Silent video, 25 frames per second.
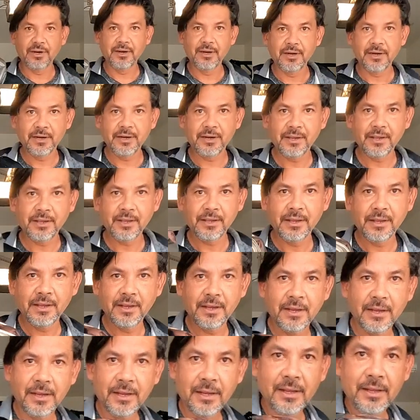
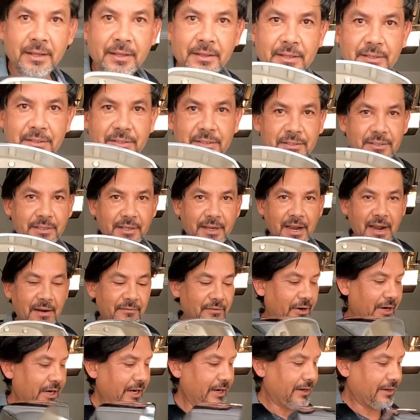this is the
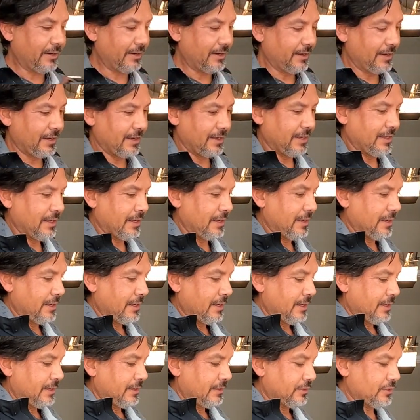cover here.
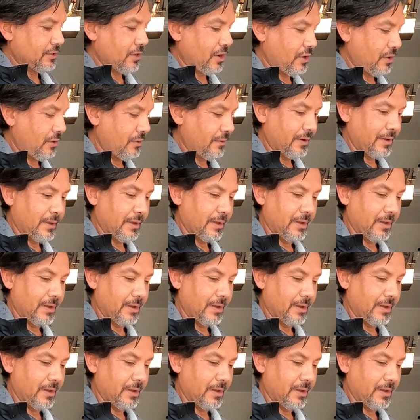So